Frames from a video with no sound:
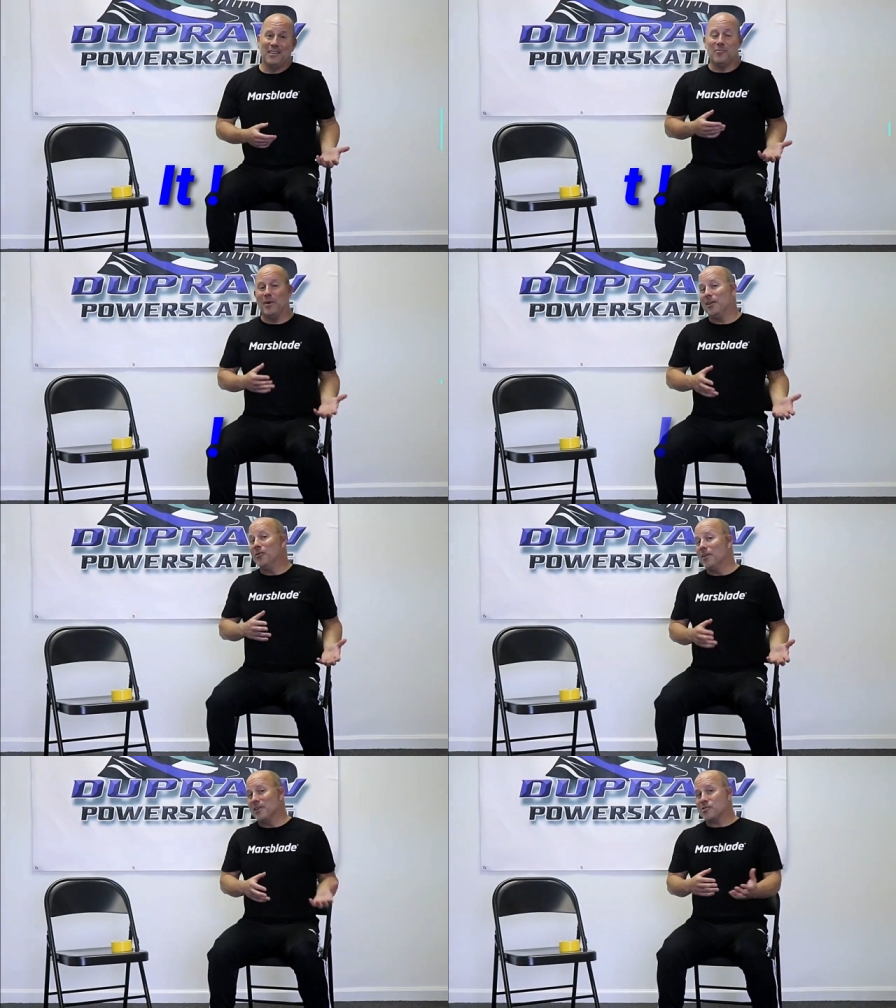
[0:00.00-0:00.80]
They've been
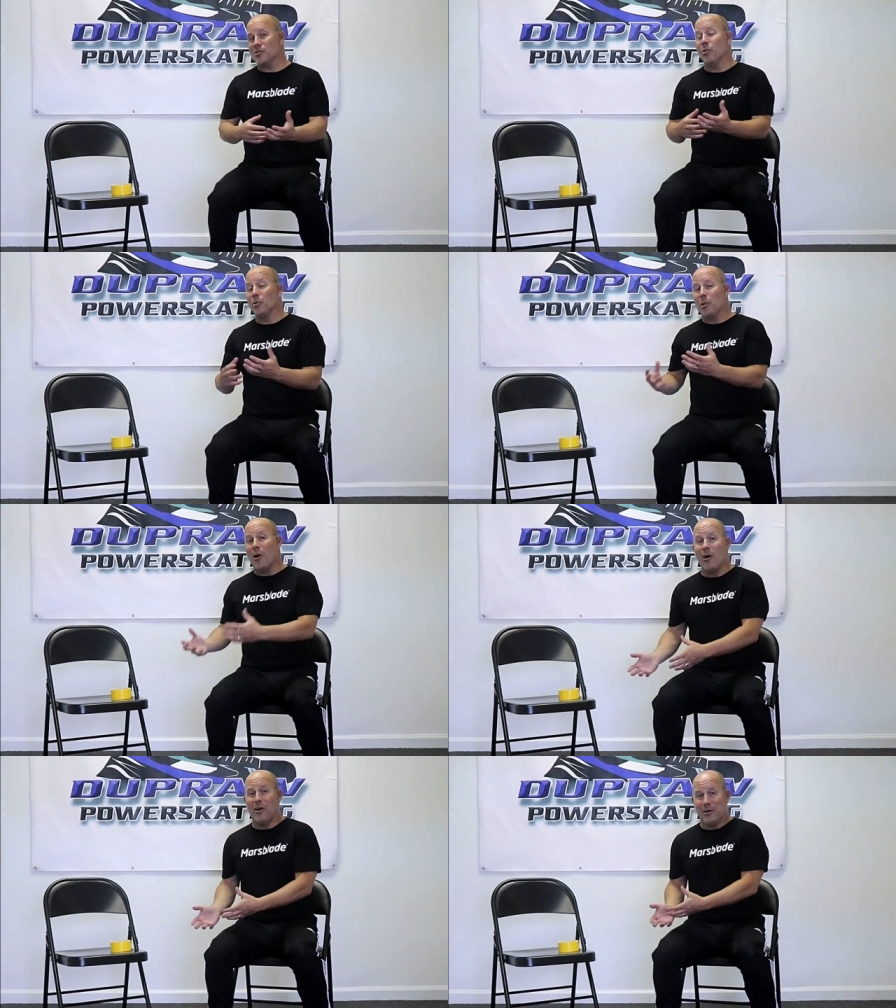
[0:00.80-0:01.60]
doing it so
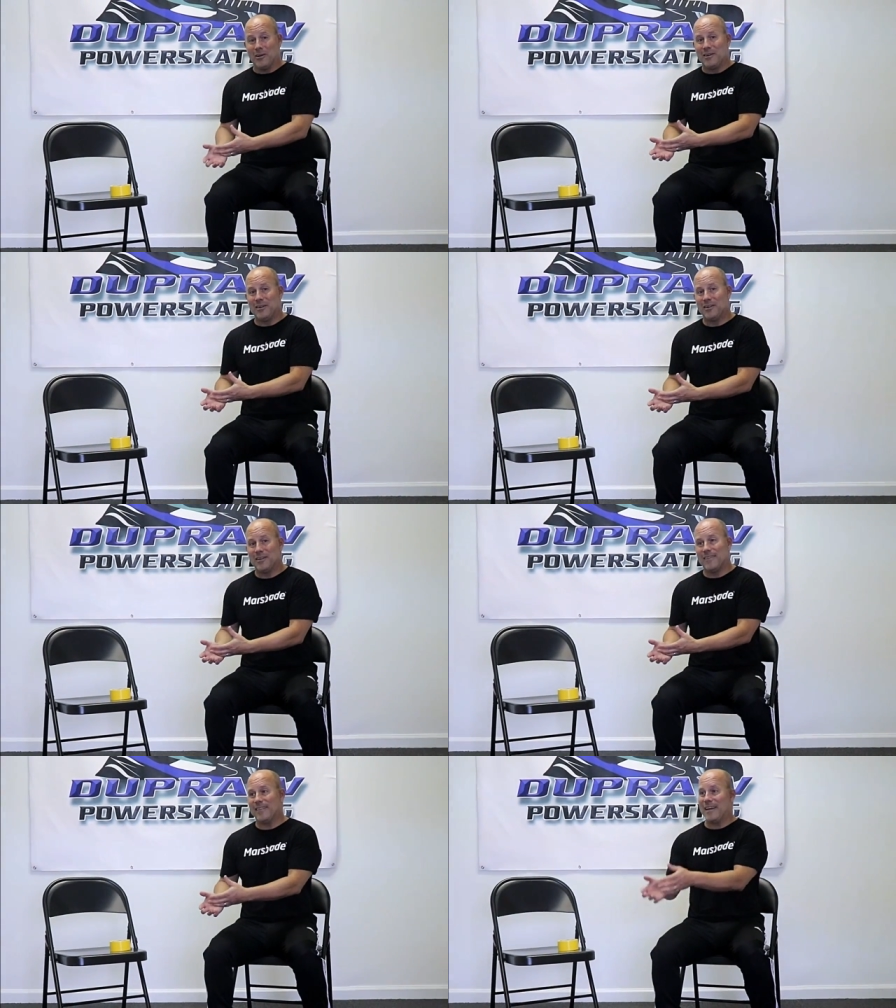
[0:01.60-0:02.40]
long
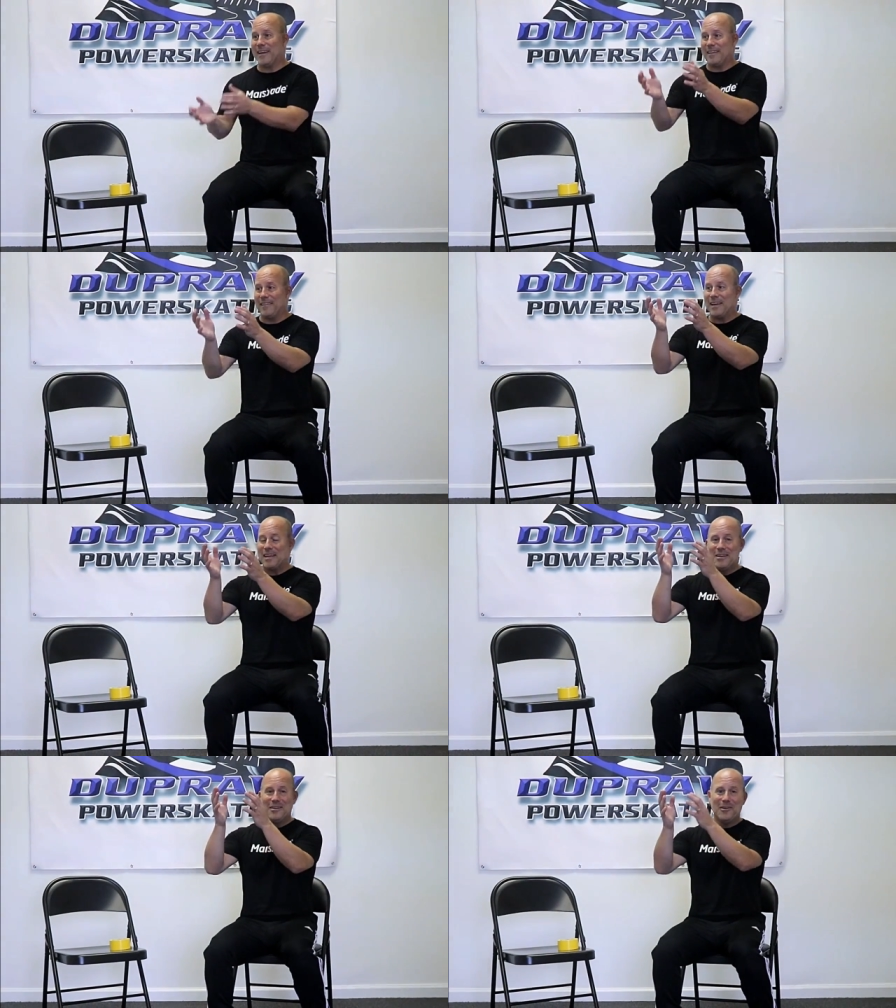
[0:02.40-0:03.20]
that they
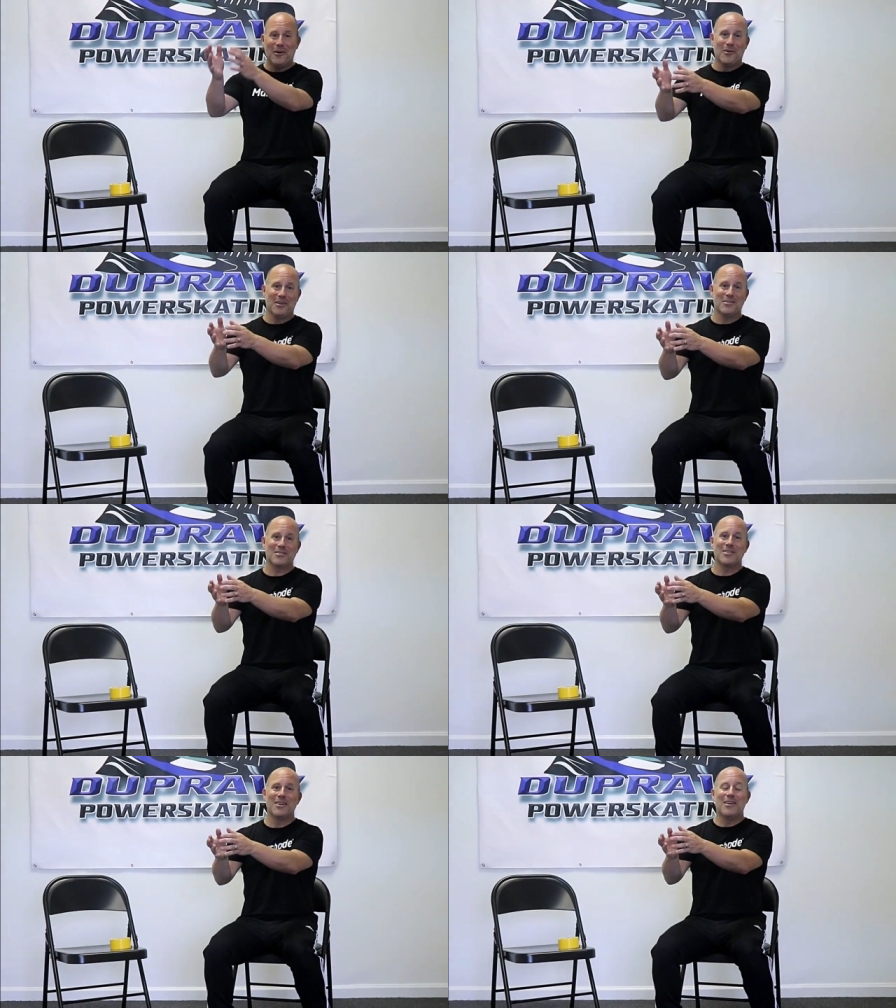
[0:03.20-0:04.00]
can
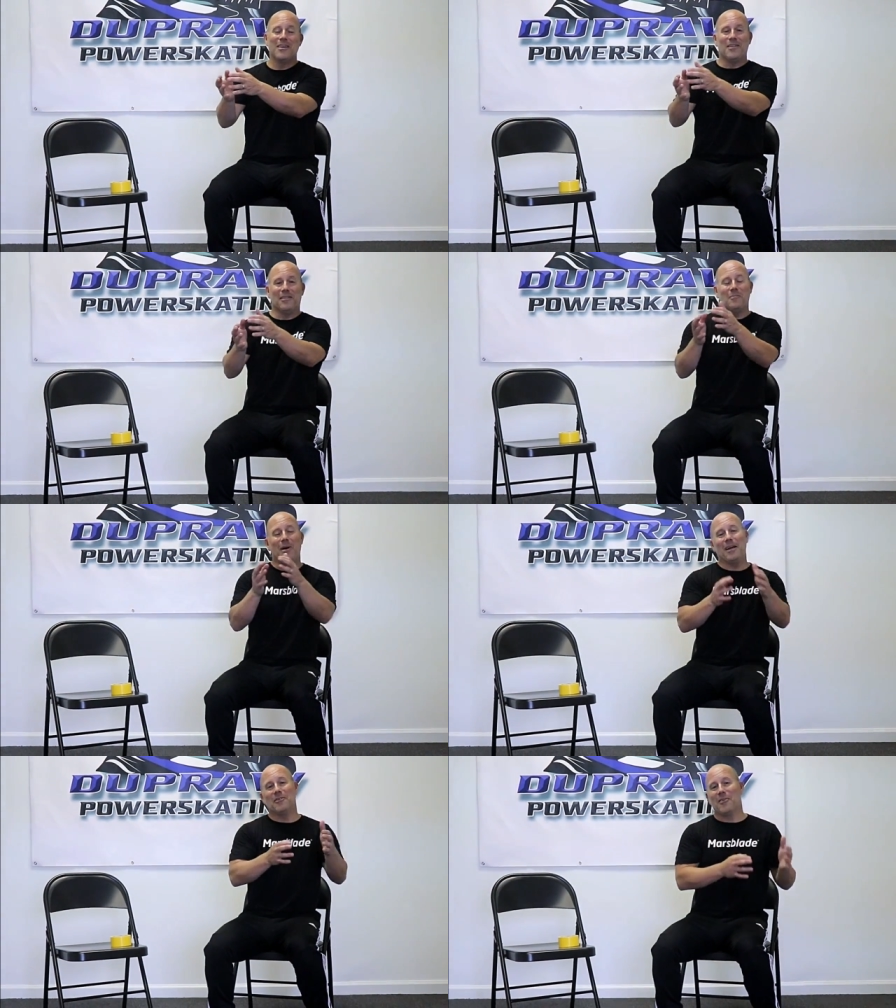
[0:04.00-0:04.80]
notice the
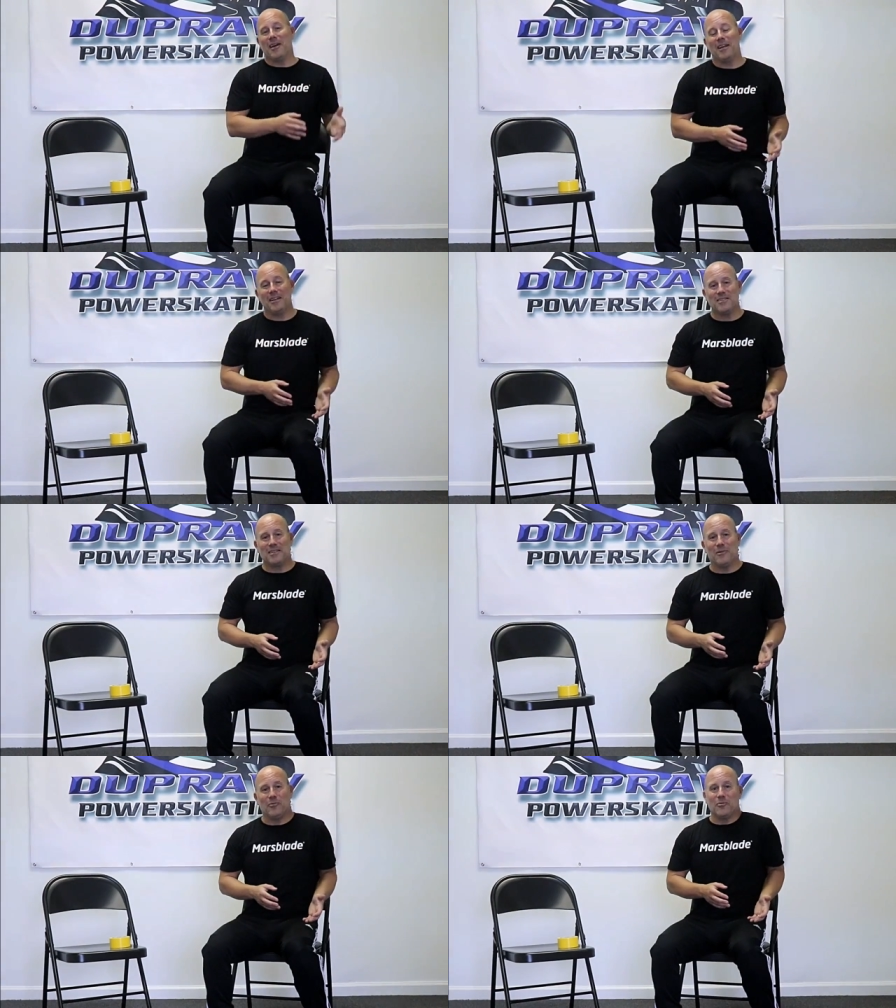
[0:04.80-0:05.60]
minor
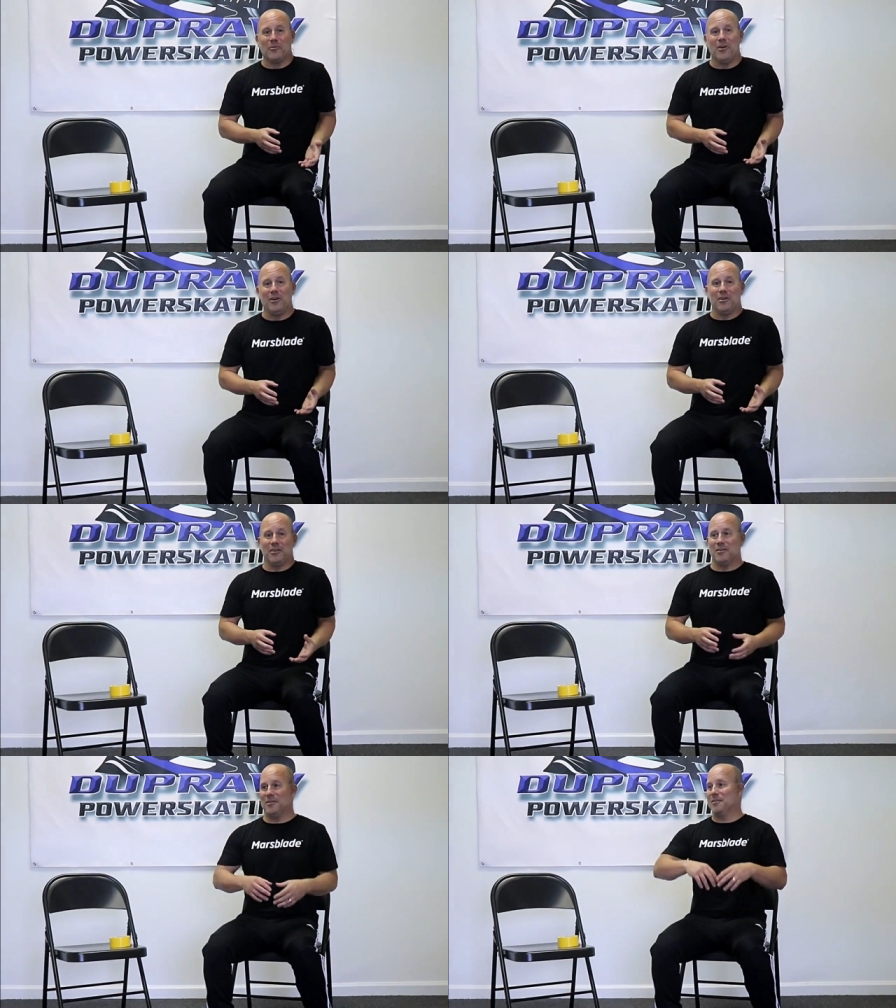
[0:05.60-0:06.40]
edits that were
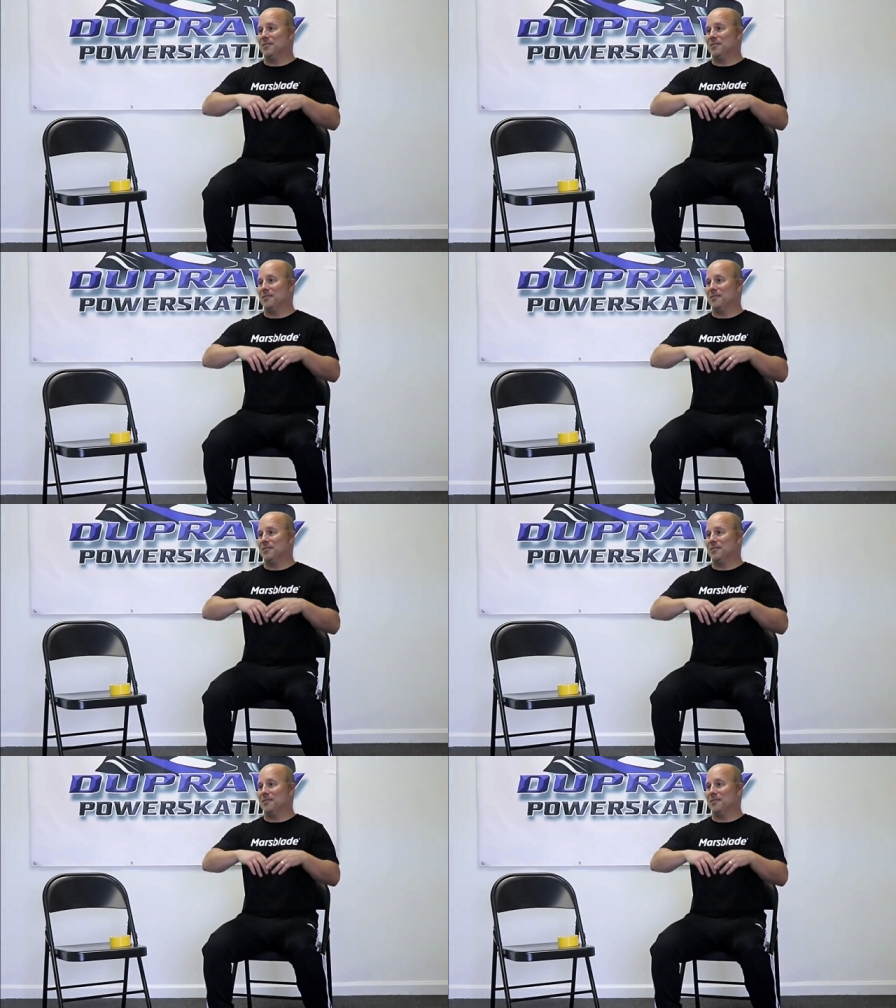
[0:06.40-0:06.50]
wrong,